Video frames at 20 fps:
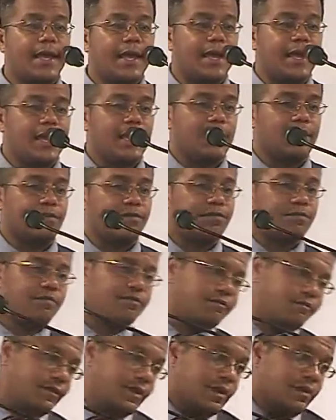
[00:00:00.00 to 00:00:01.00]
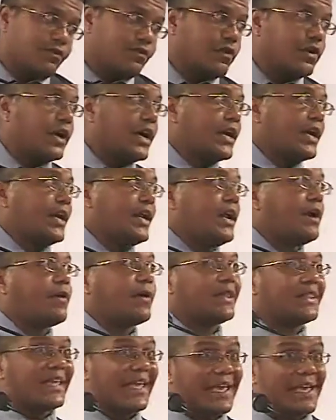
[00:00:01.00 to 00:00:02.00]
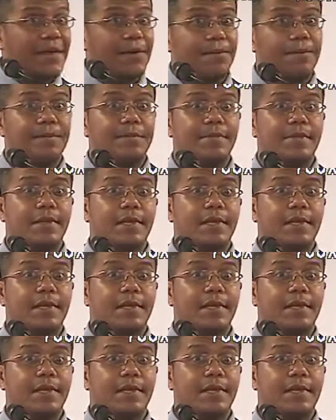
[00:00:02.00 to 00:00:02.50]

and, you know, for not adhering to Him,